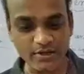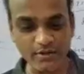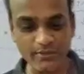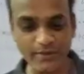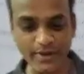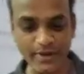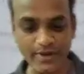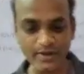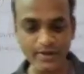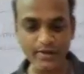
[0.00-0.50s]

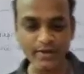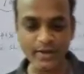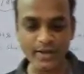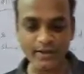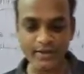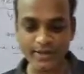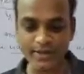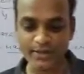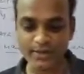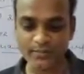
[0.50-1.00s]
event
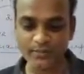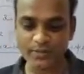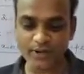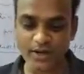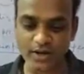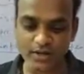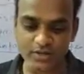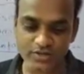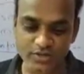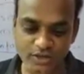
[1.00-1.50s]
that
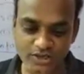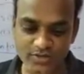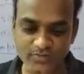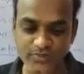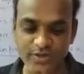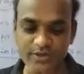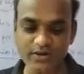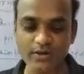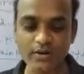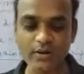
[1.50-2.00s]
temporarily
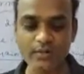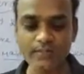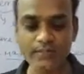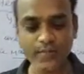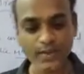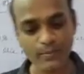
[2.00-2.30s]
suspend the